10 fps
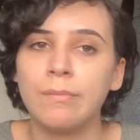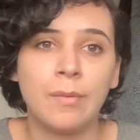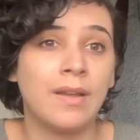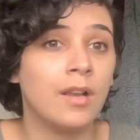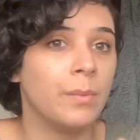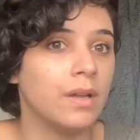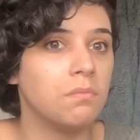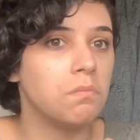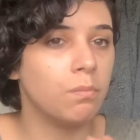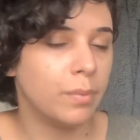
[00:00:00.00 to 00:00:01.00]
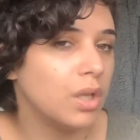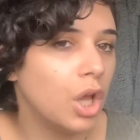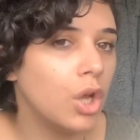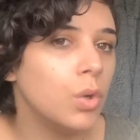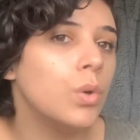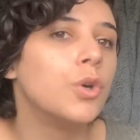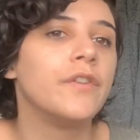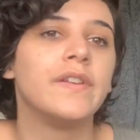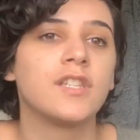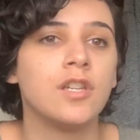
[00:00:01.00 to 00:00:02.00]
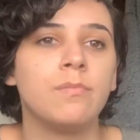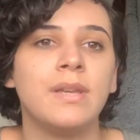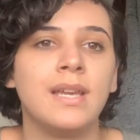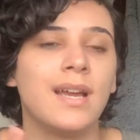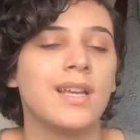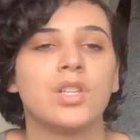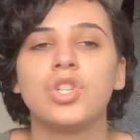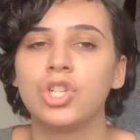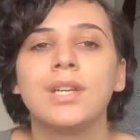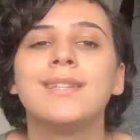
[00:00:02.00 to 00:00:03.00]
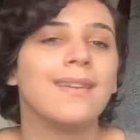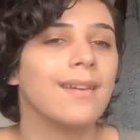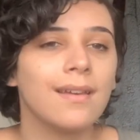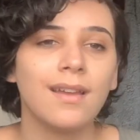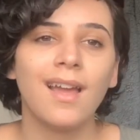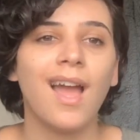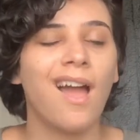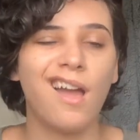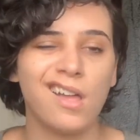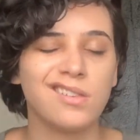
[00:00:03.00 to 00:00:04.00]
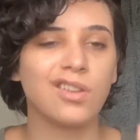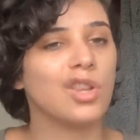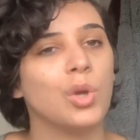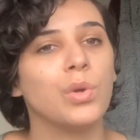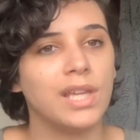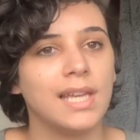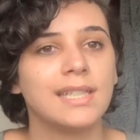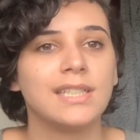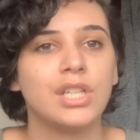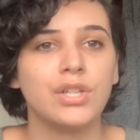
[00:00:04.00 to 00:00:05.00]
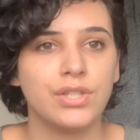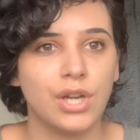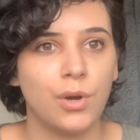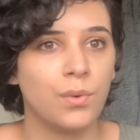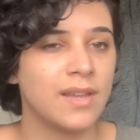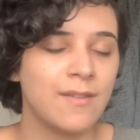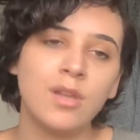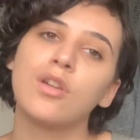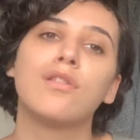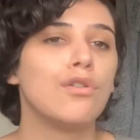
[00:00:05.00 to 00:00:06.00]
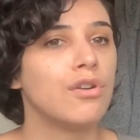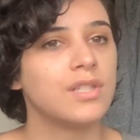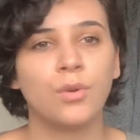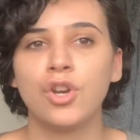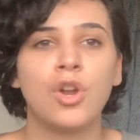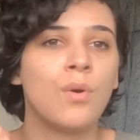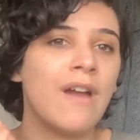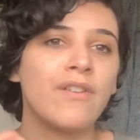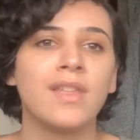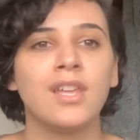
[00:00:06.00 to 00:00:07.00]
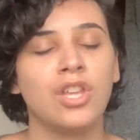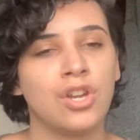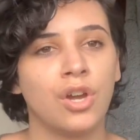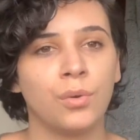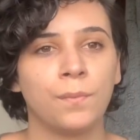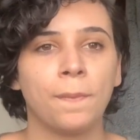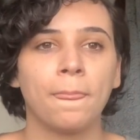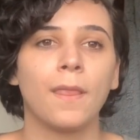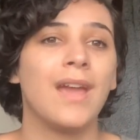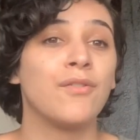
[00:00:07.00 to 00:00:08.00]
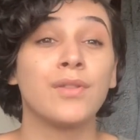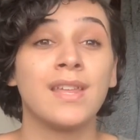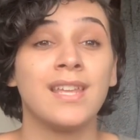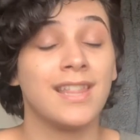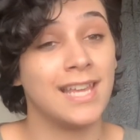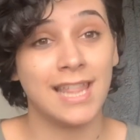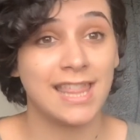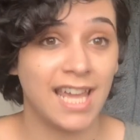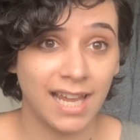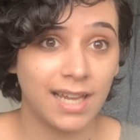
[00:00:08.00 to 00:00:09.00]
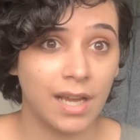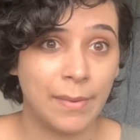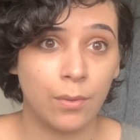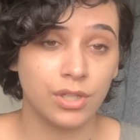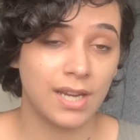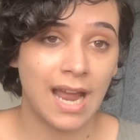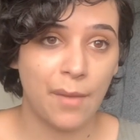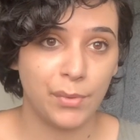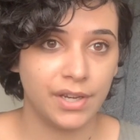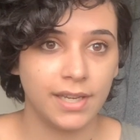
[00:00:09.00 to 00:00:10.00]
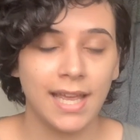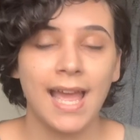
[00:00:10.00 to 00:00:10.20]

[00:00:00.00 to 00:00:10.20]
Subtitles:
maybe a little bit below, or if it's going to be as shitty as Loki. So give me your thoughts. I want to know everything you know, everything you think about what's going to happen.